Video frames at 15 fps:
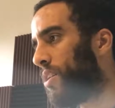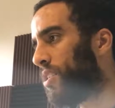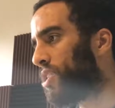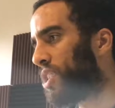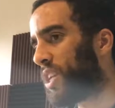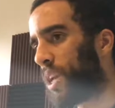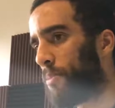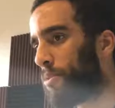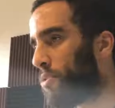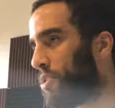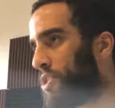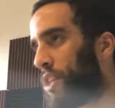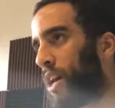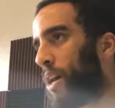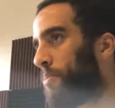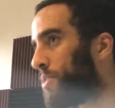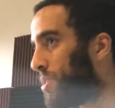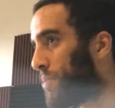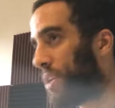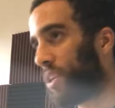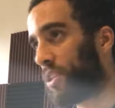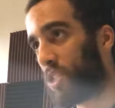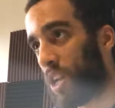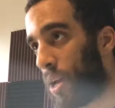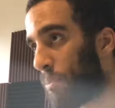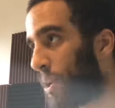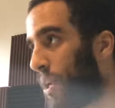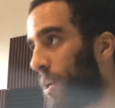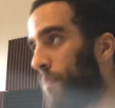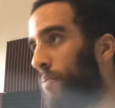She came to a jam. She made a
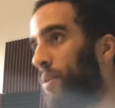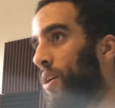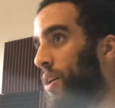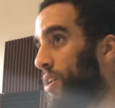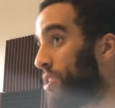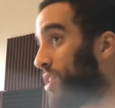jam game.